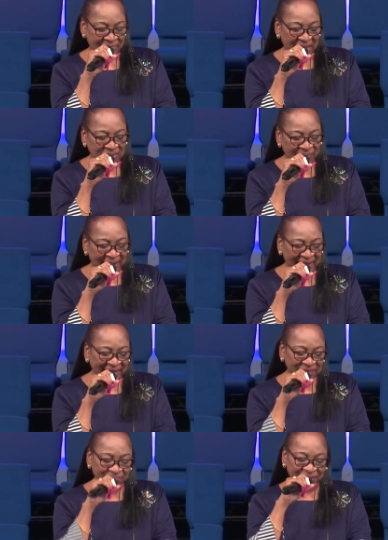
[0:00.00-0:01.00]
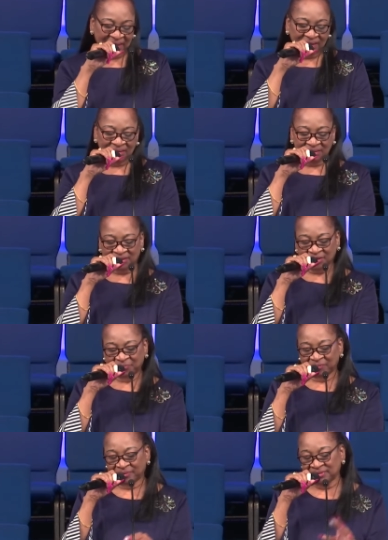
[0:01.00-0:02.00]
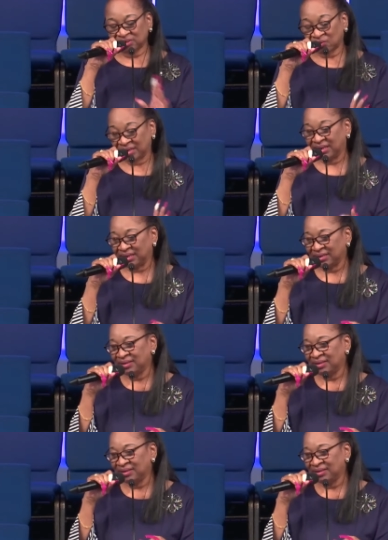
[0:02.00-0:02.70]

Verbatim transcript: The blind beggar heard people talking